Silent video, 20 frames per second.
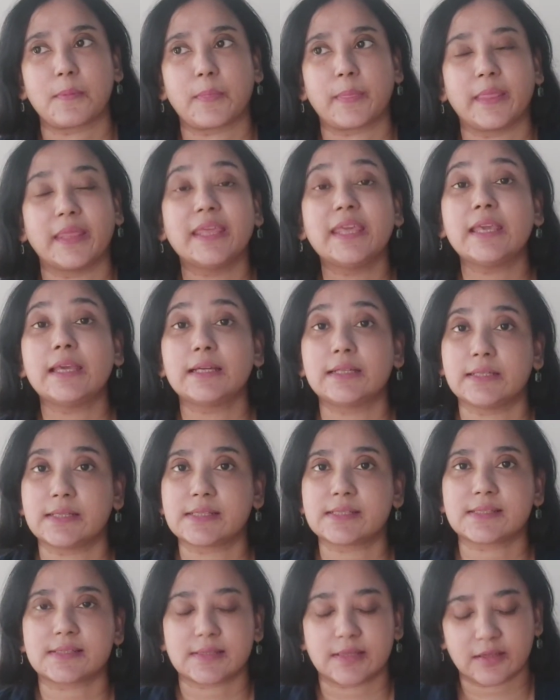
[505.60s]

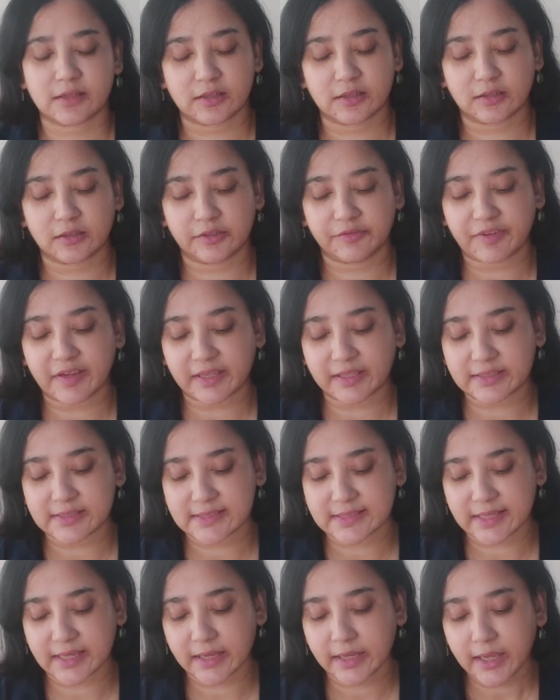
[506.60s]
eagerness, if I can
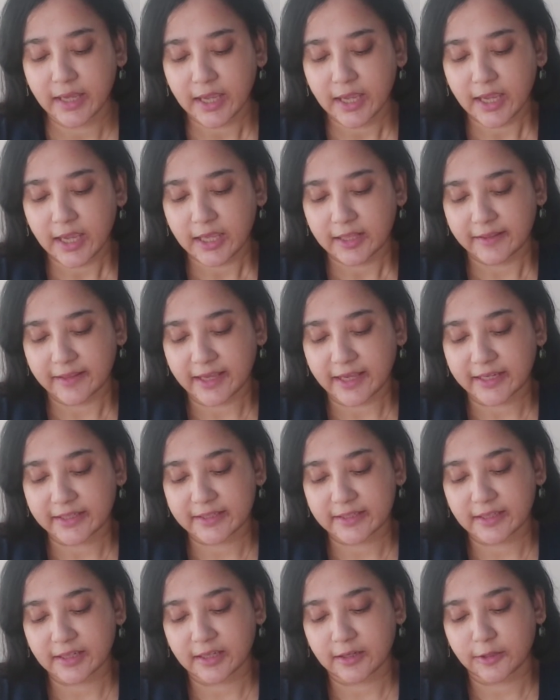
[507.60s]
say that.
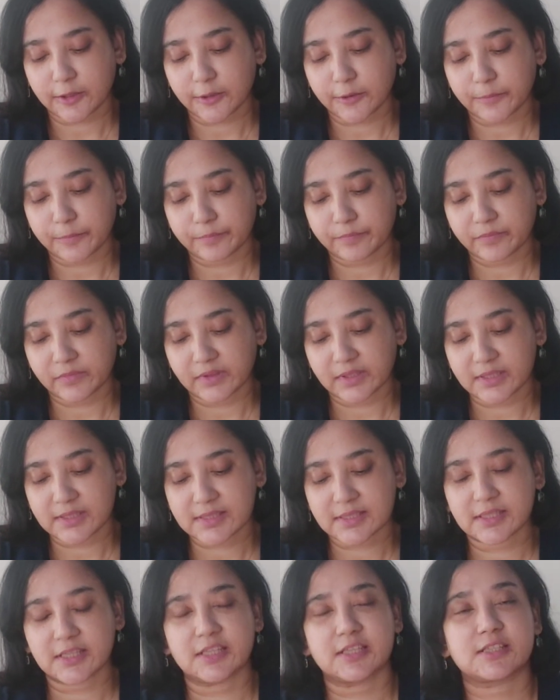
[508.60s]

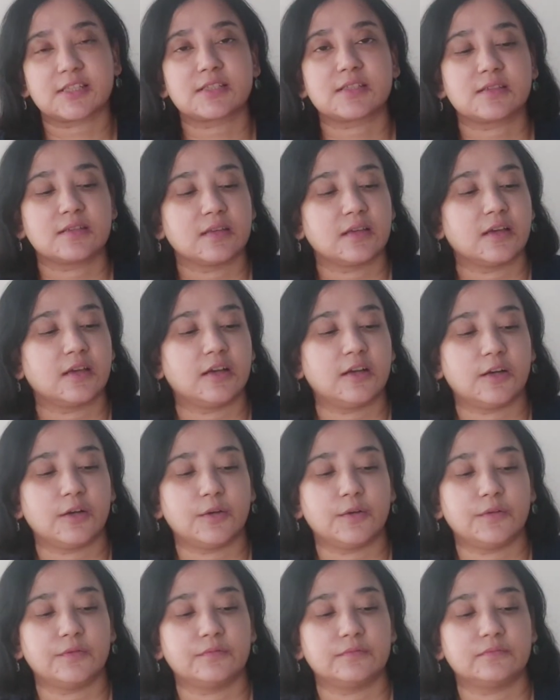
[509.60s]
This is
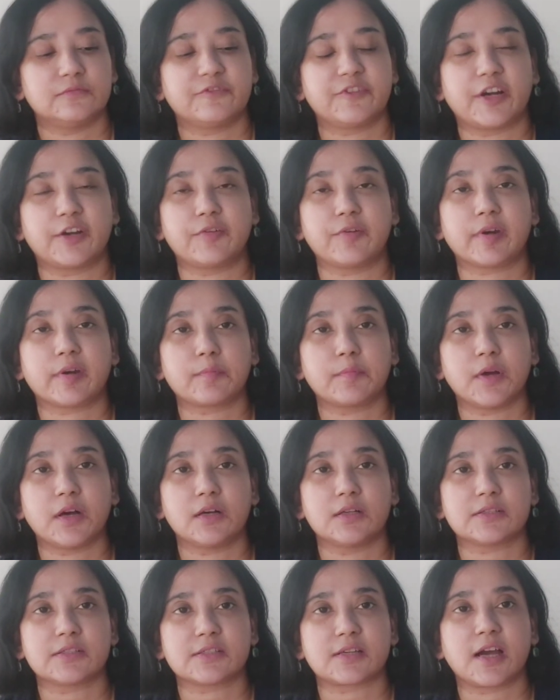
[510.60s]
Frederic
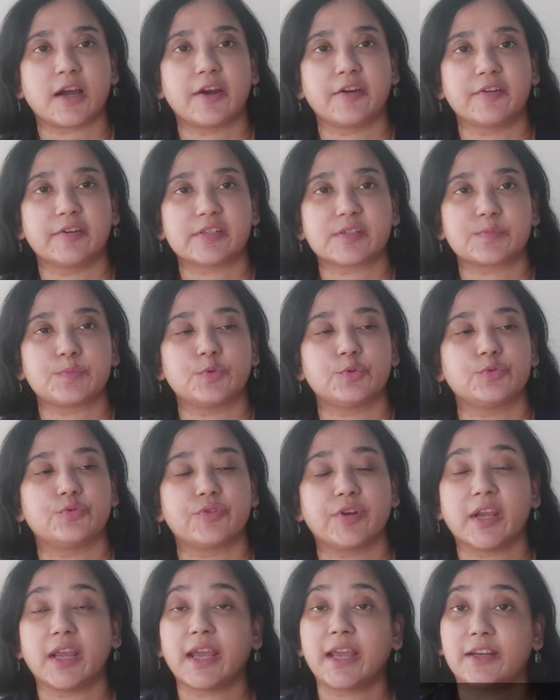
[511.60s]
Malle's Iris
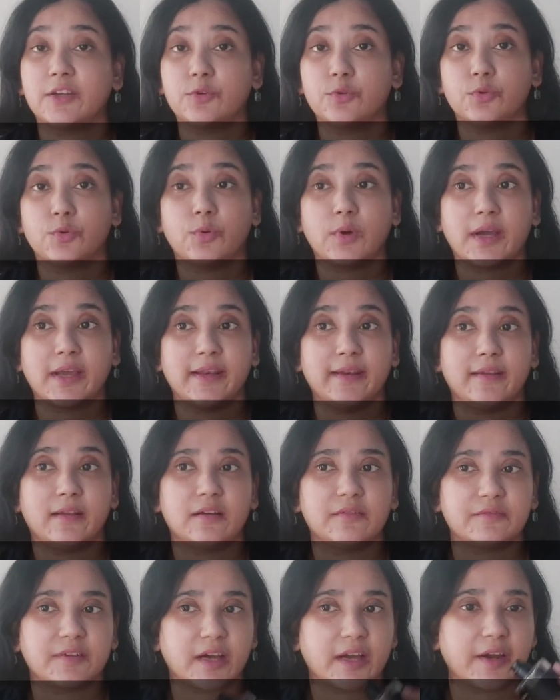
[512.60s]
Poudre, and you know I
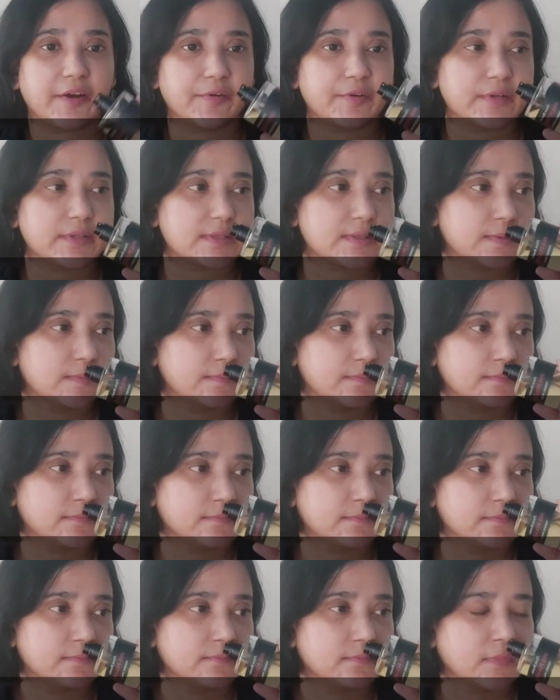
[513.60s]
love iris.
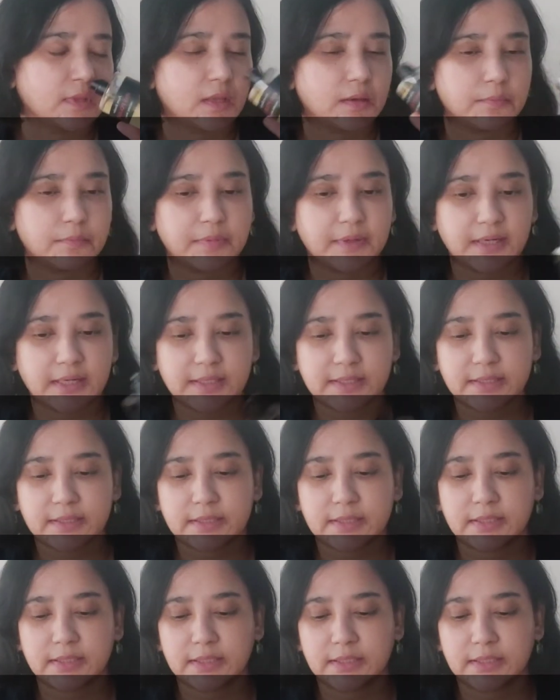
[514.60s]
But